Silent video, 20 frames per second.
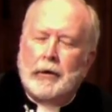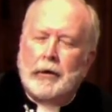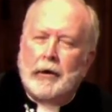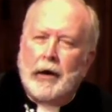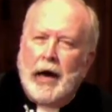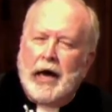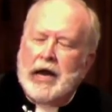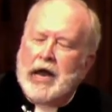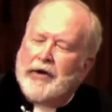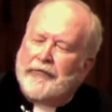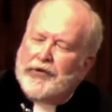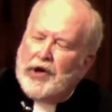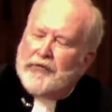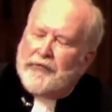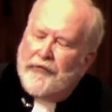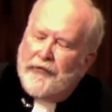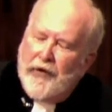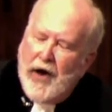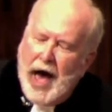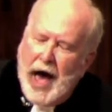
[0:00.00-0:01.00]
And if in
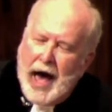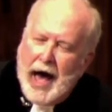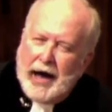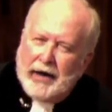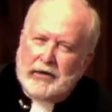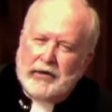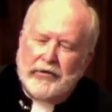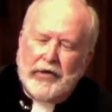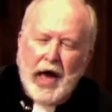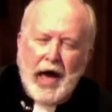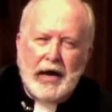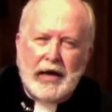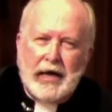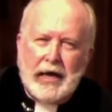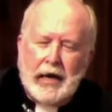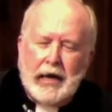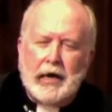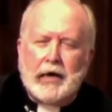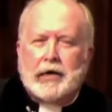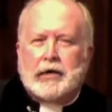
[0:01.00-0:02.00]
fact that
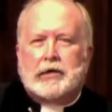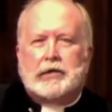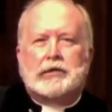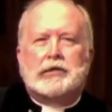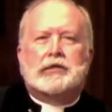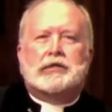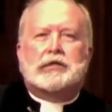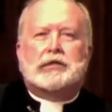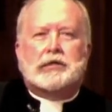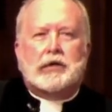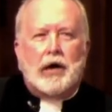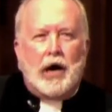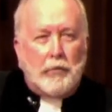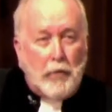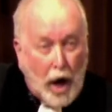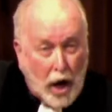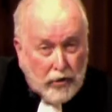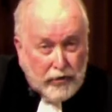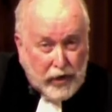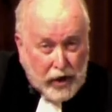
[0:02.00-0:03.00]
is
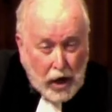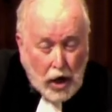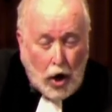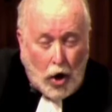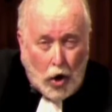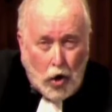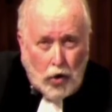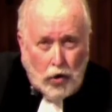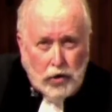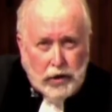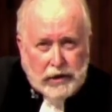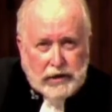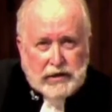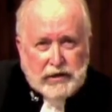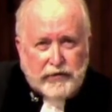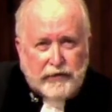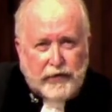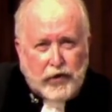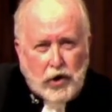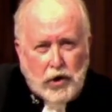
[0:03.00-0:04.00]
among the oldest
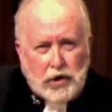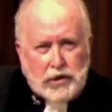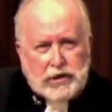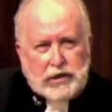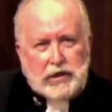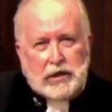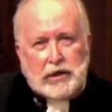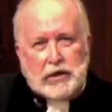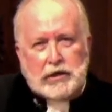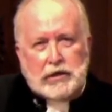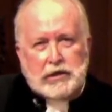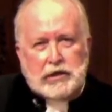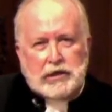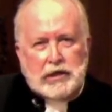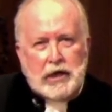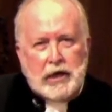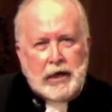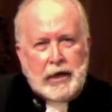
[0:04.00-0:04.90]
verses,